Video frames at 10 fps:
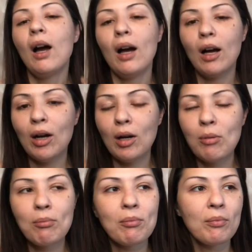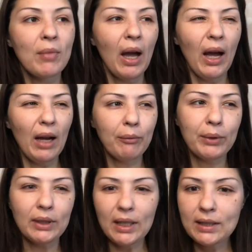I've
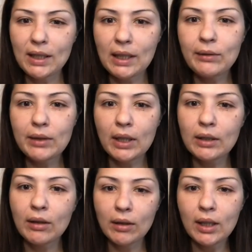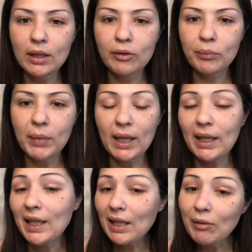realized that I've done a lot of my
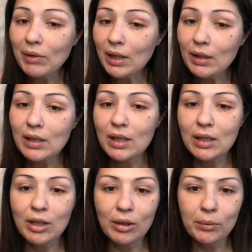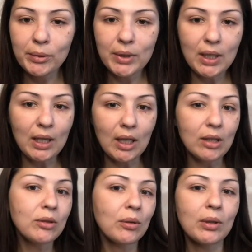evening skincare
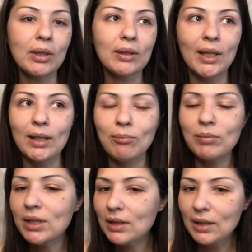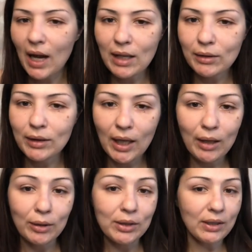routines or like Saturday
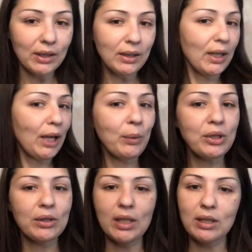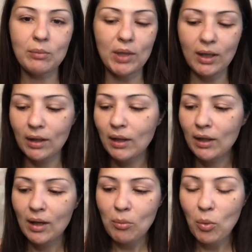or Sunday, which tend to be
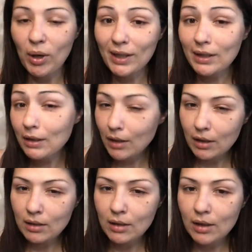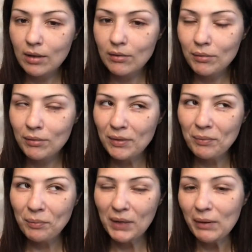more extensive,
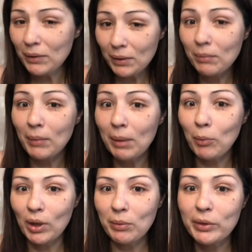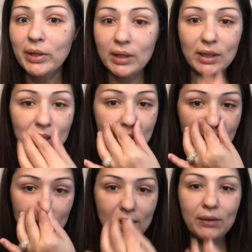even though my morning routine is
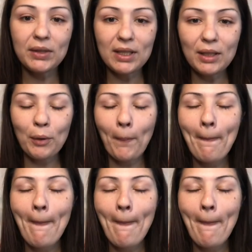extensive still.